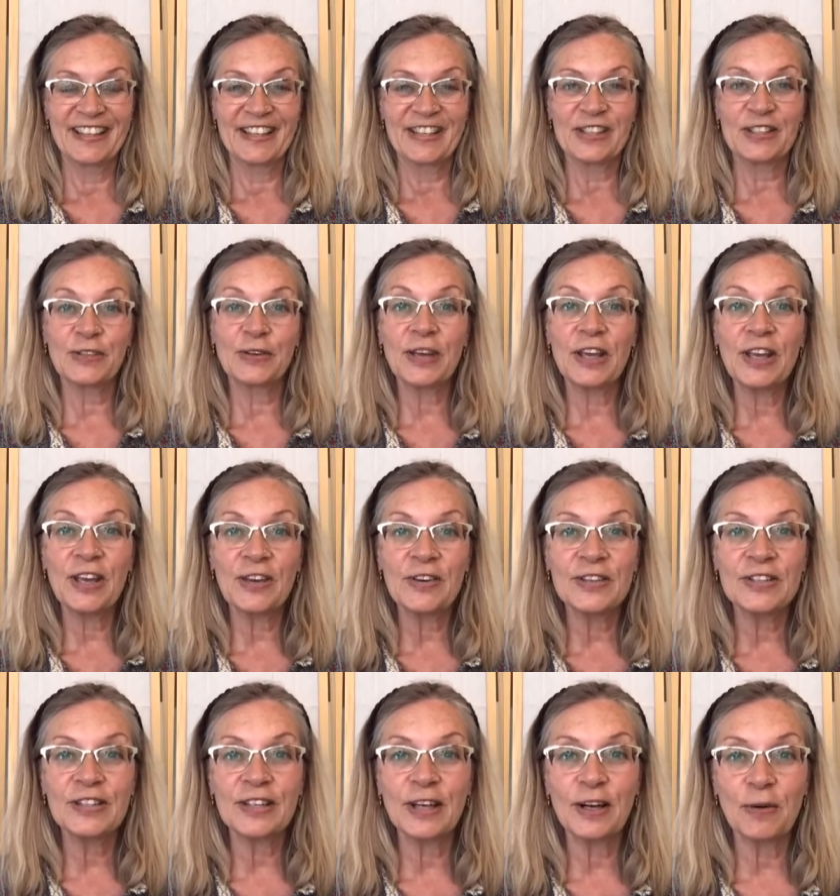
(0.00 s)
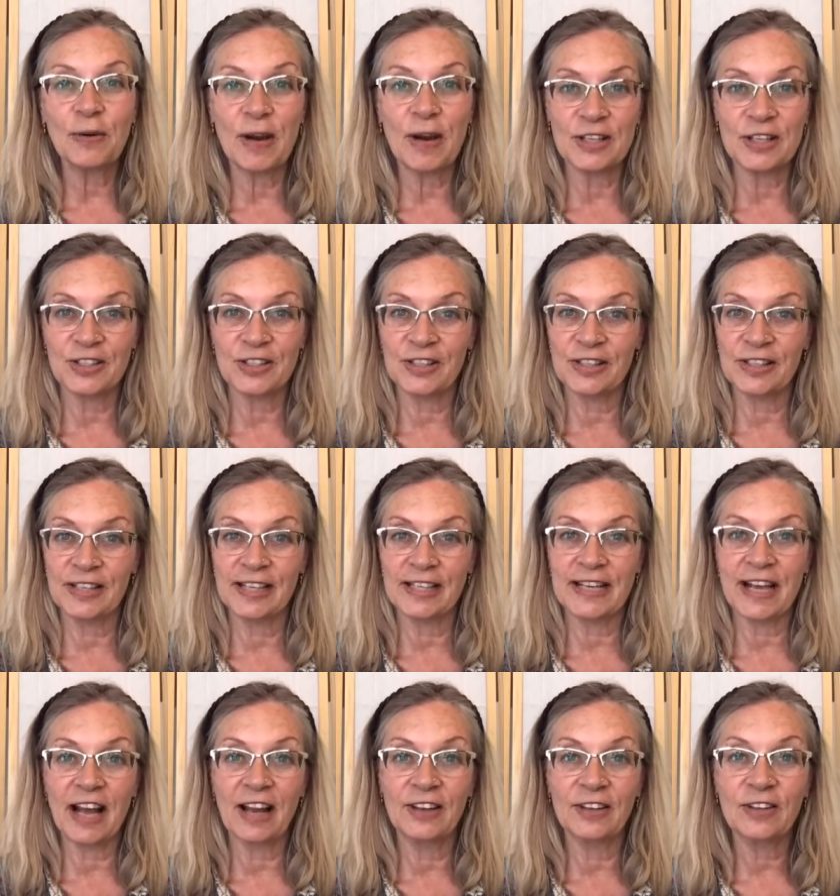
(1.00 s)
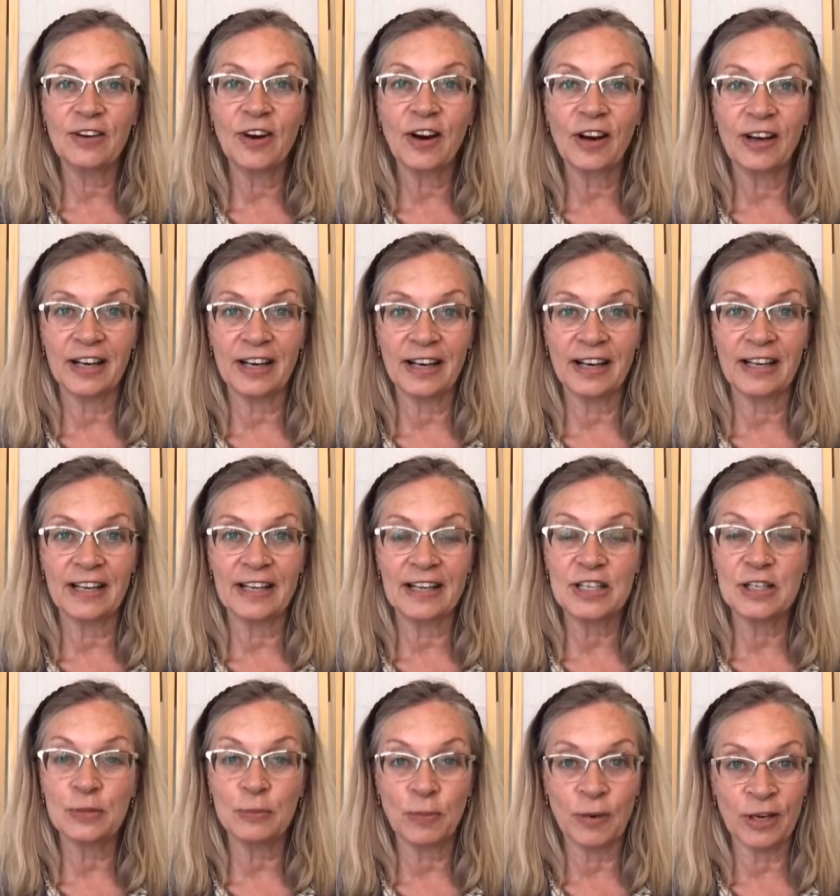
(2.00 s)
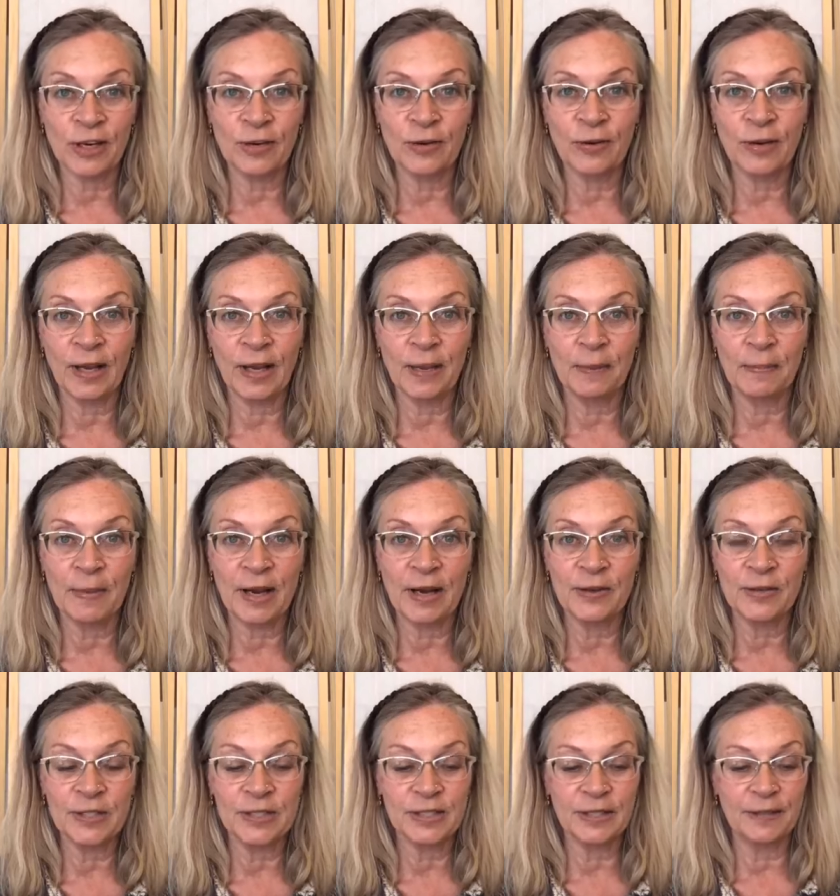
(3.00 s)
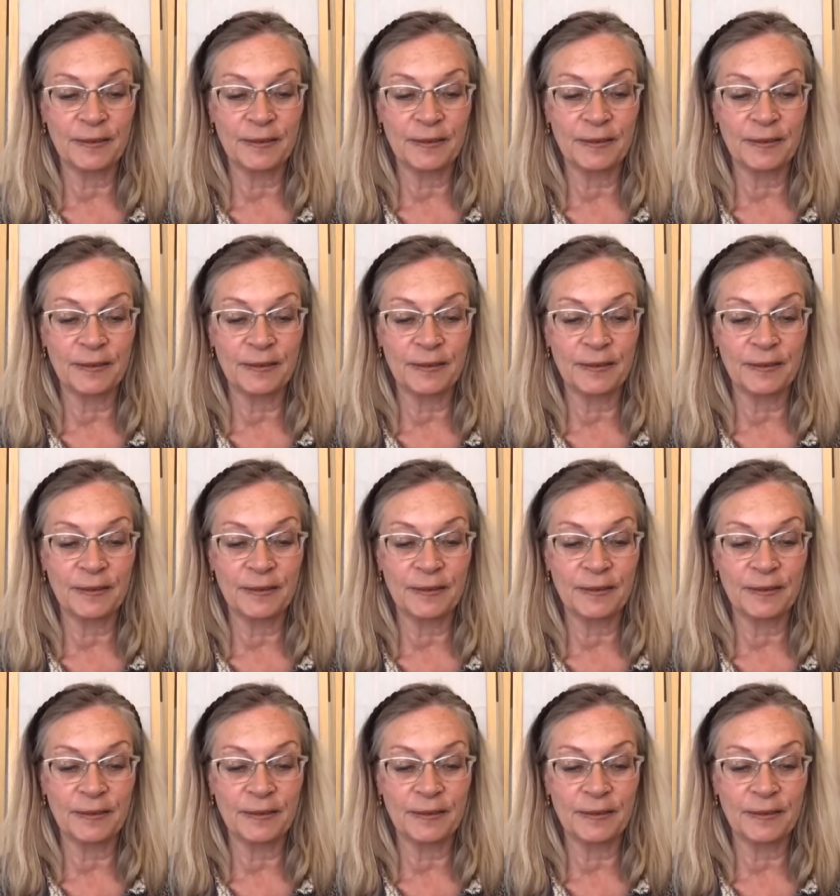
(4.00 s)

So here is the question that Allan Kardec is wondering about.